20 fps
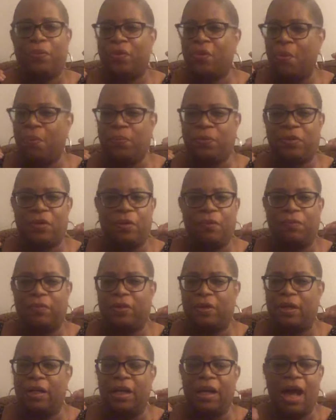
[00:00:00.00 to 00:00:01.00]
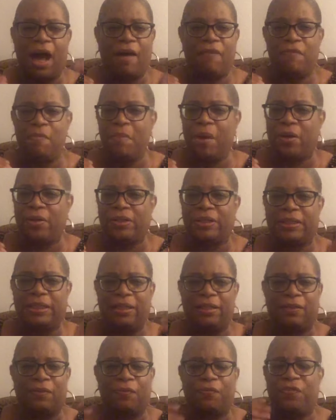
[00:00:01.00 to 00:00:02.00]
to, to, to love mercy,
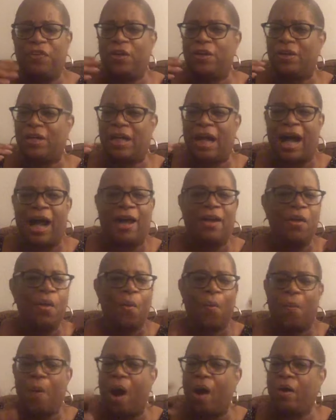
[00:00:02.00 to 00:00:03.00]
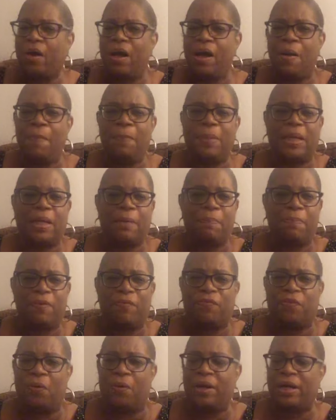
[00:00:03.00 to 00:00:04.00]
to fear God, walk humbly
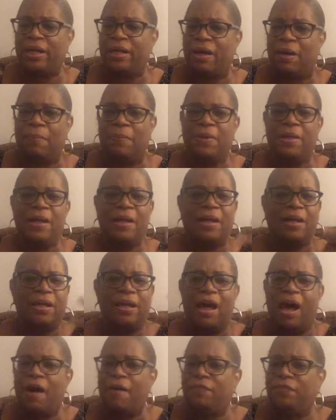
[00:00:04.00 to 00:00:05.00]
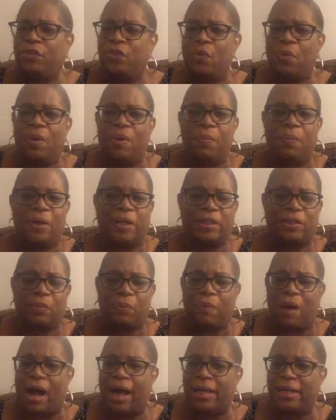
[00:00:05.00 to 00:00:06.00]
before Him. Love doing what's
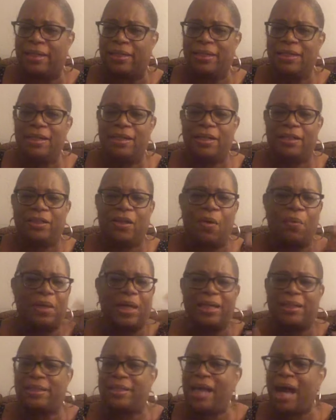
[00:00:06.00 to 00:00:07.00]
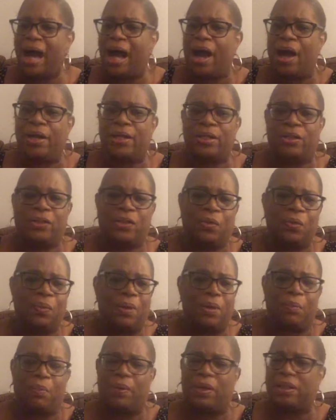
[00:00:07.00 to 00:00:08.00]
right. Don't get tired of
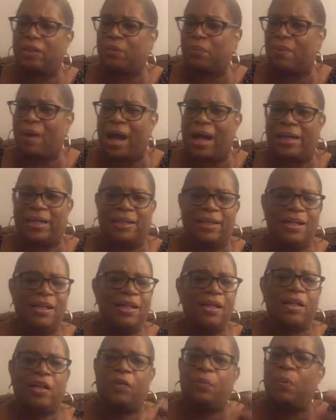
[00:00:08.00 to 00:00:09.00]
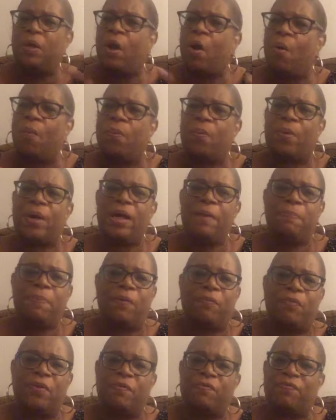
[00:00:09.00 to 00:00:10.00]
doing what's right because we're going to reap
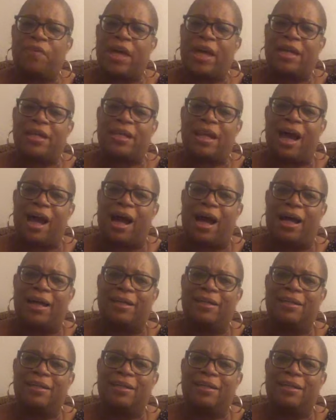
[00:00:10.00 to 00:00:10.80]
if we faint not.